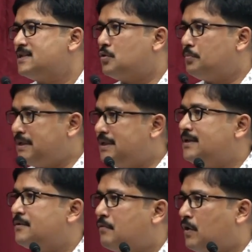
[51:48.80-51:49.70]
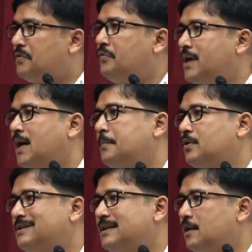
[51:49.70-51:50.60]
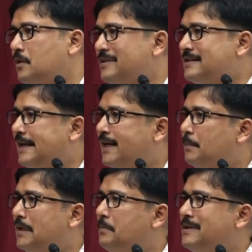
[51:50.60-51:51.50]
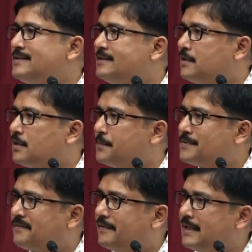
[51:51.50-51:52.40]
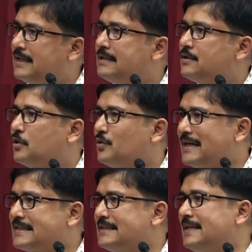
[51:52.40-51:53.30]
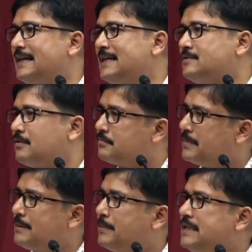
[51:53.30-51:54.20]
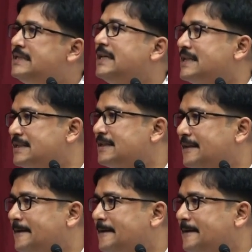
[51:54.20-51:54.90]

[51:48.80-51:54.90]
to be what we are, because there are always random elements in the terms of health or on accidents or many, many things.